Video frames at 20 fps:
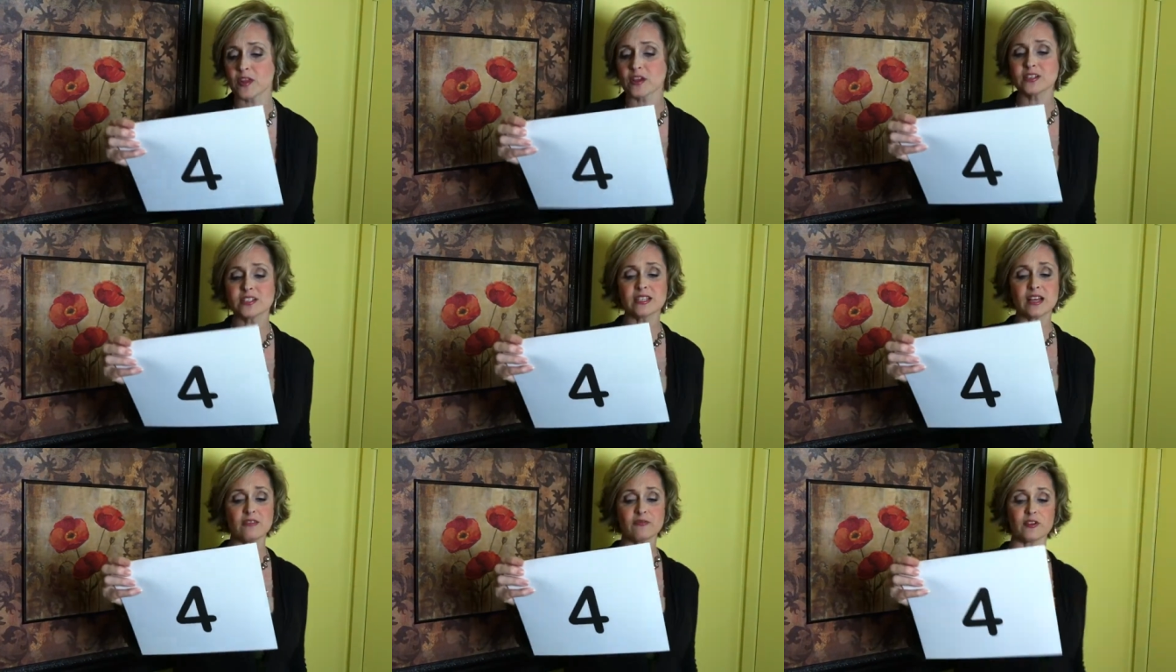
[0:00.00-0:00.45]

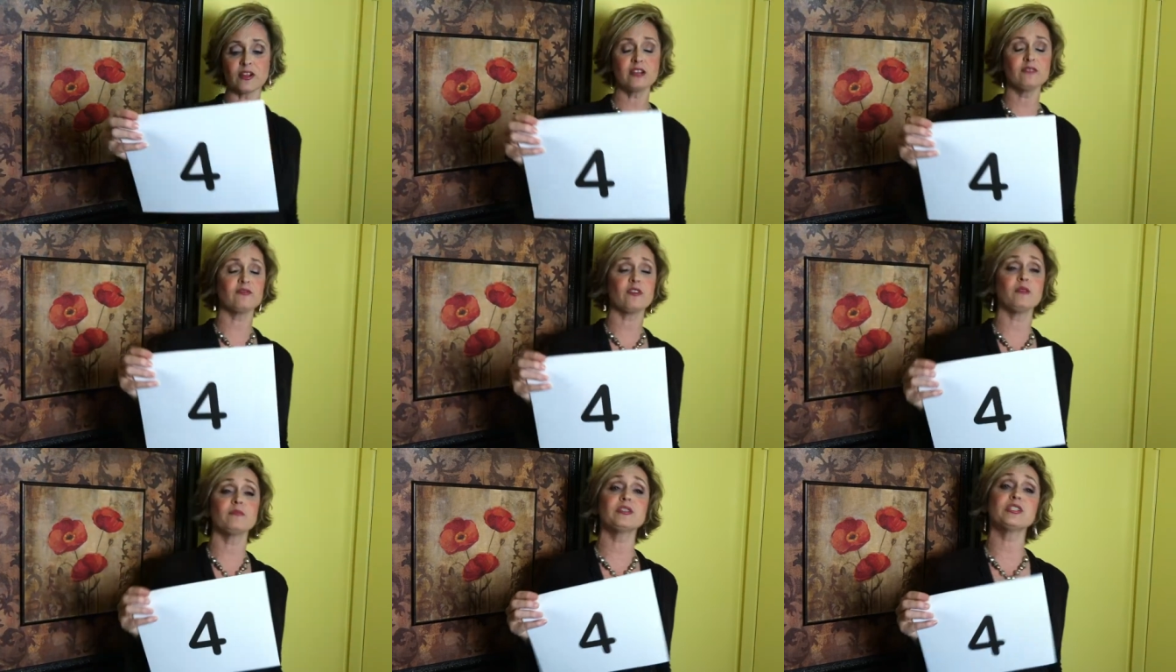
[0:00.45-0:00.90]
They're
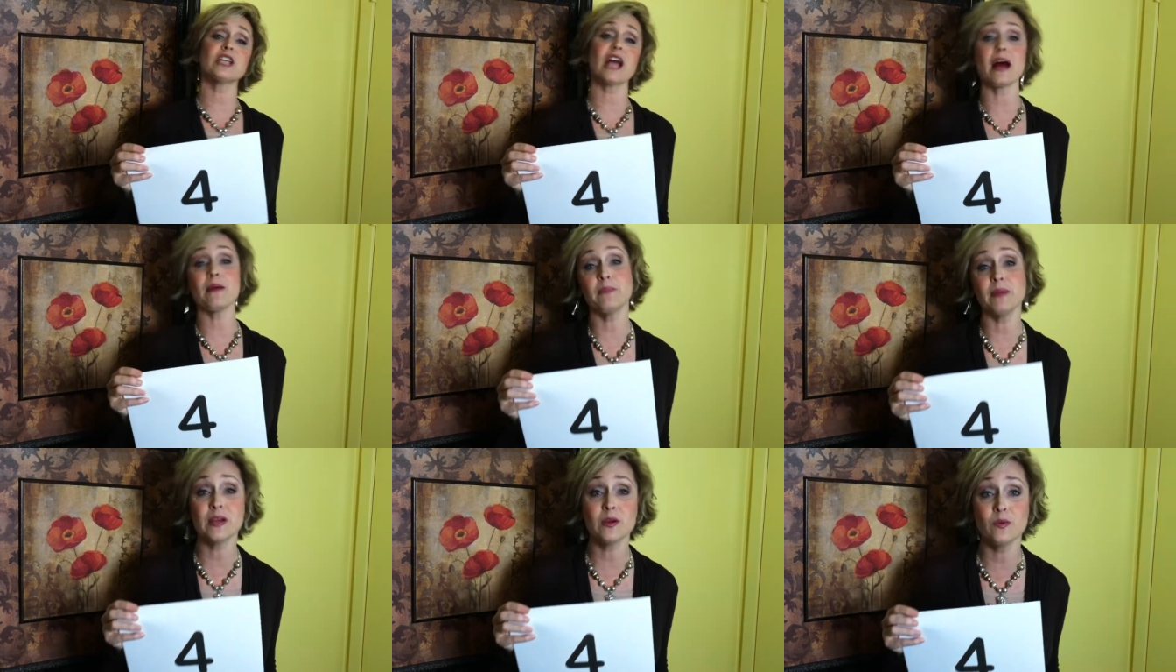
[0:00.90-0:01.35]
suffering from
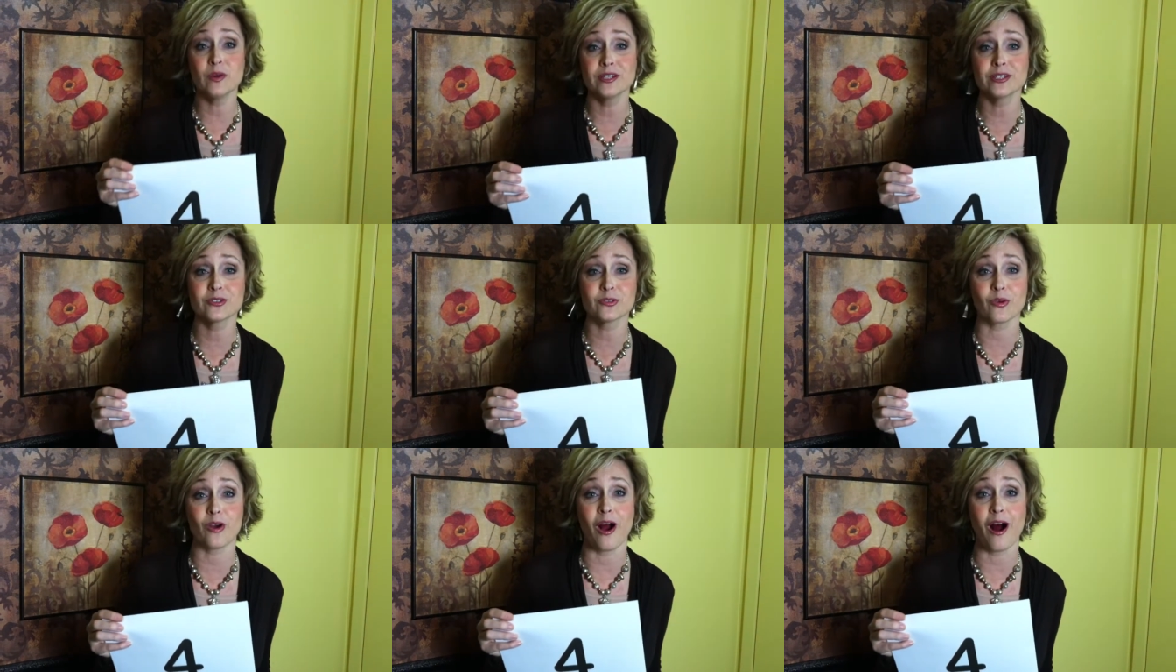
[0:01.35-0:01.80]
shopping
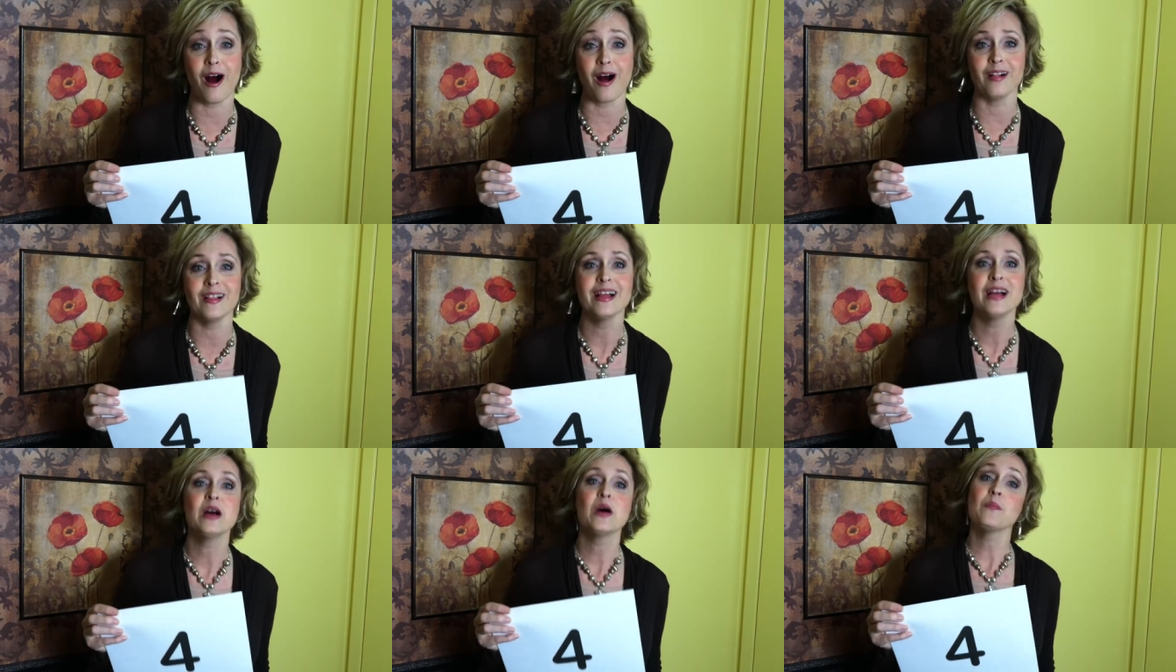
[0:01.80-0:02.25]

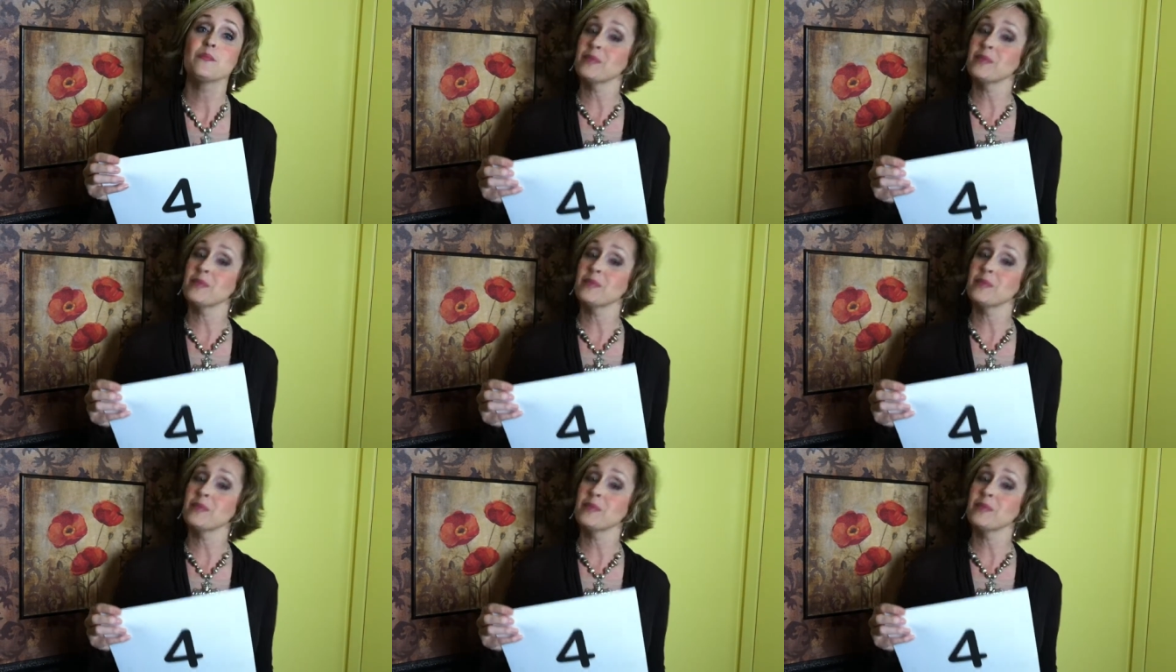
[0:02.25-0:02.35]
withdrawal.